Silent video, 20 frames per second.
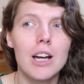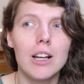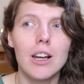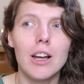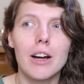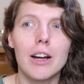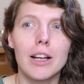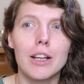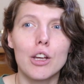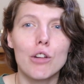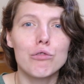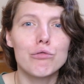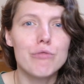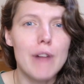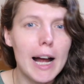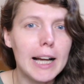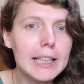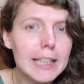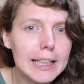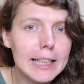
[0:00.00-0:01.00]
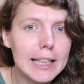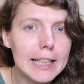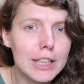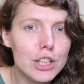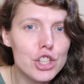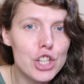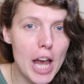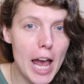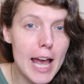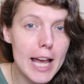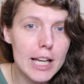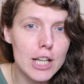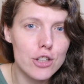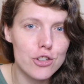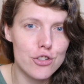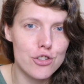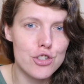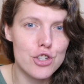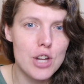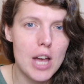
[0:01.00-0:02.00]
like radically
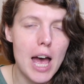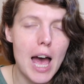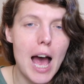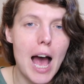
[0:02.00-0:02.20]
change